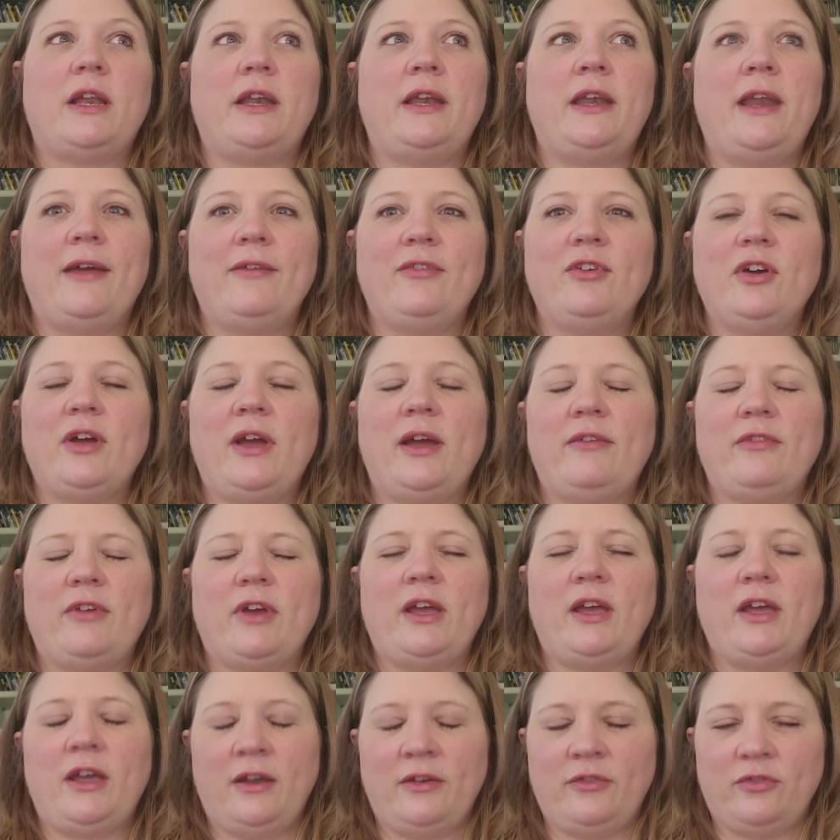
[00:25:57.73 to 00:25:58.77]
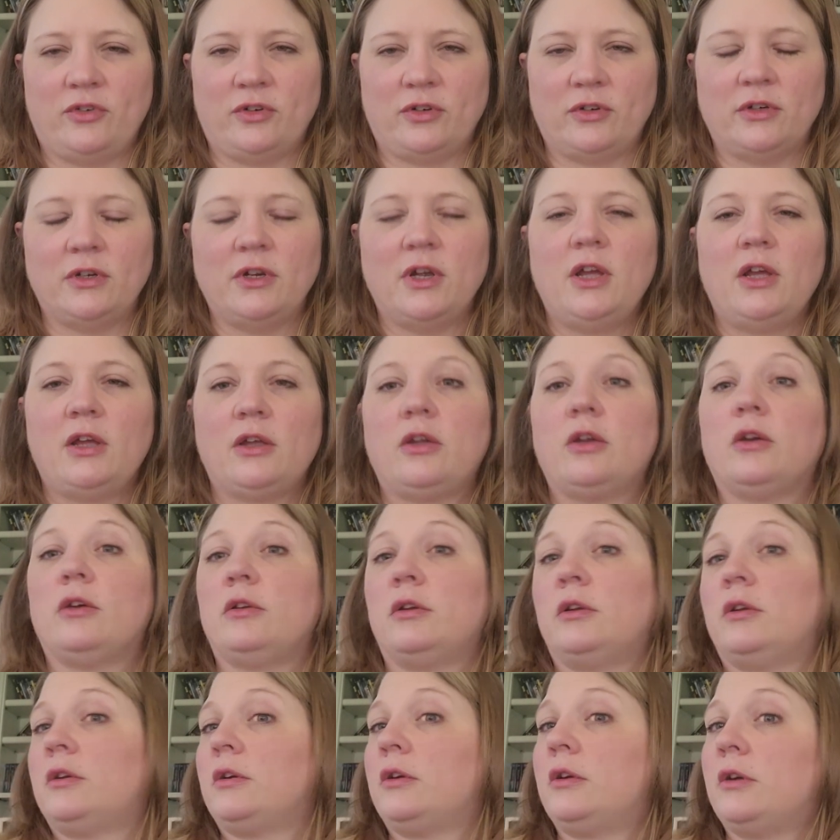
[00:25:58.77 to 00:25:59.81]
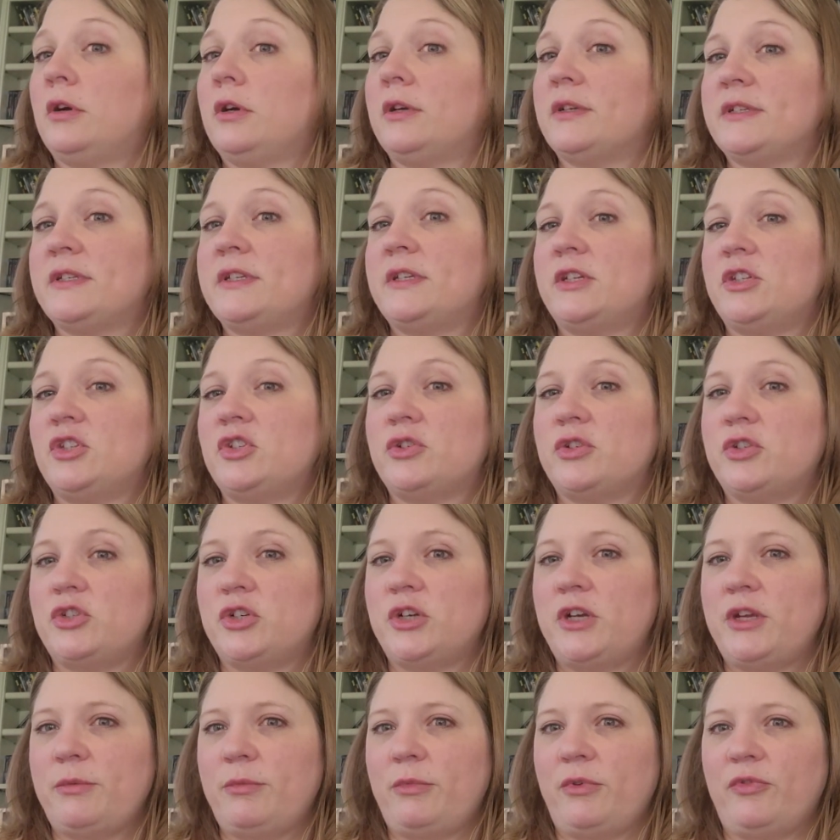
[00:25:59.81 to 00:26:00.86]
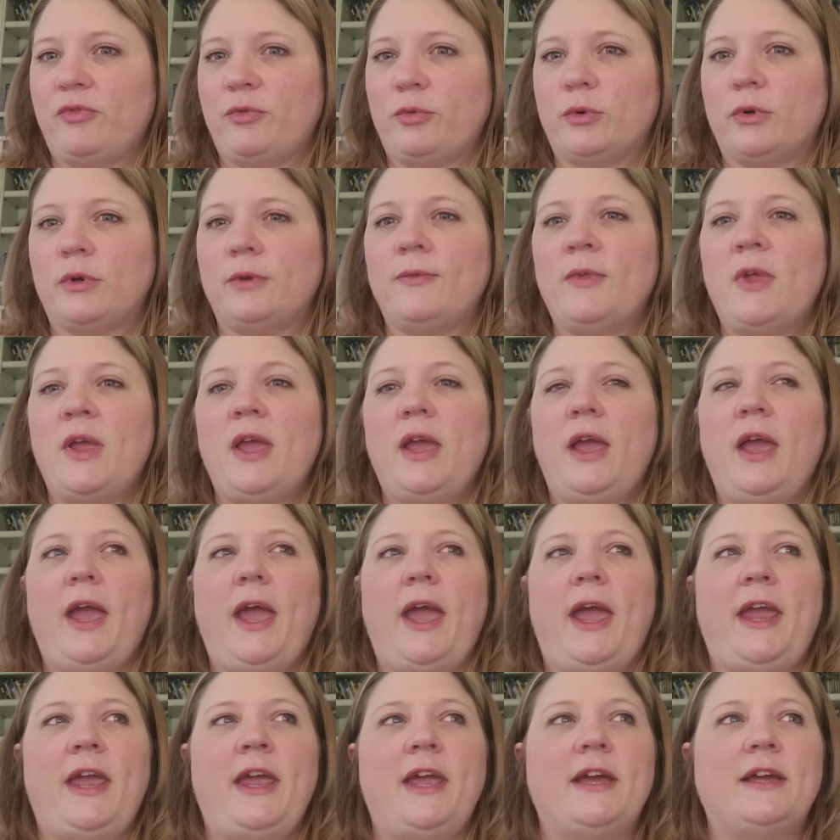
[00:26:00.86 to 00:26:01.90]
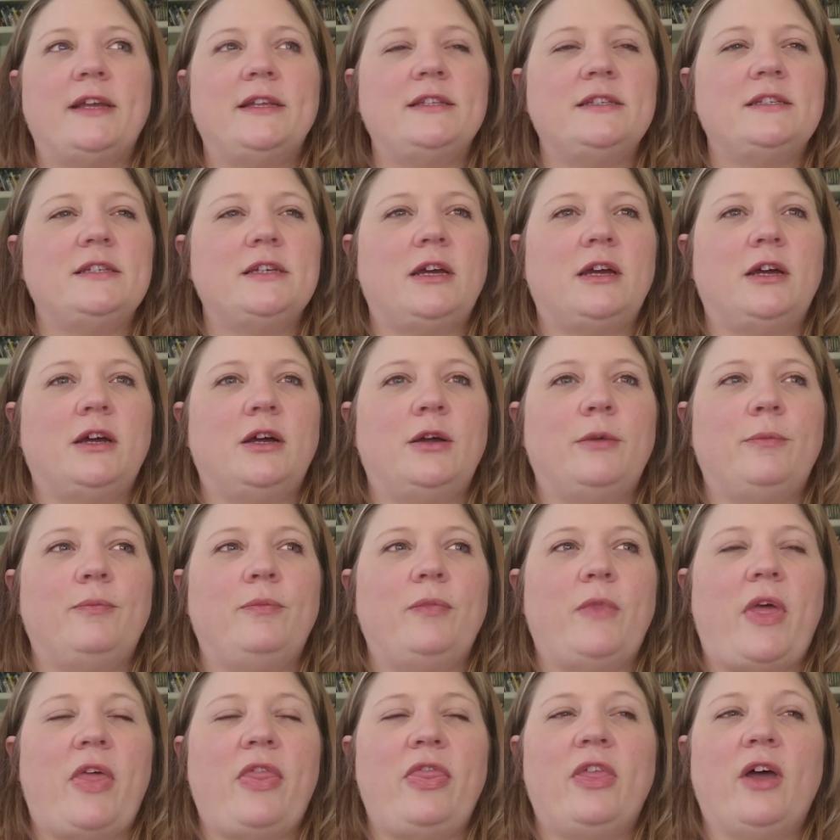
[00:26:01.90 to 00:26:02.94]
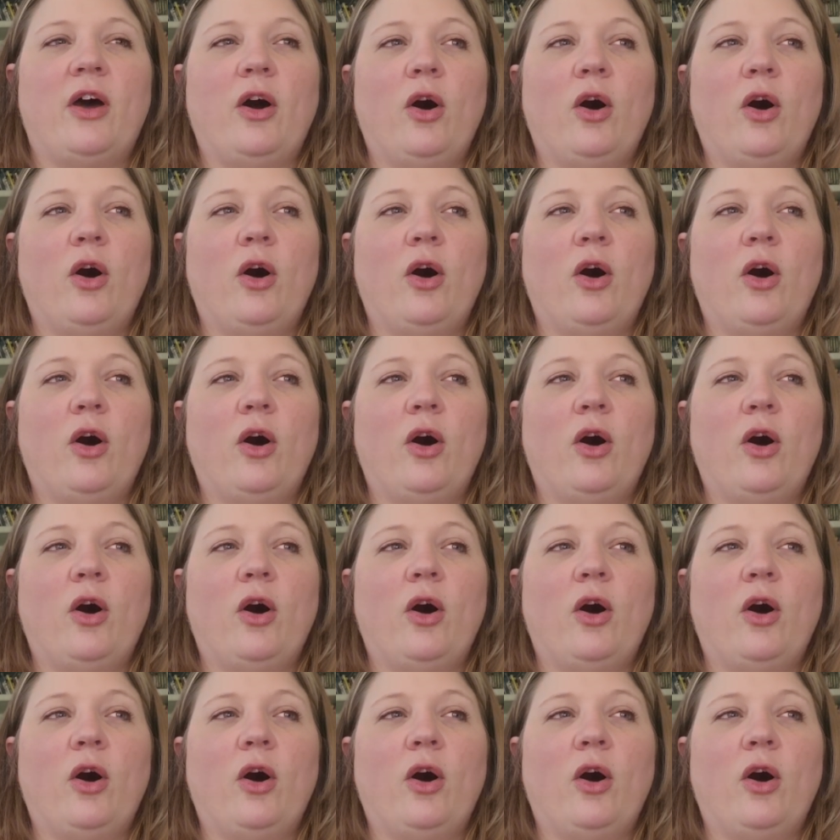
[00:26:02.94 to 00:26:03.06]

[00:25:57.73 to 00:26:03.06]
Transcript: Never have I ever gone on a cross-stitch retreat before. And the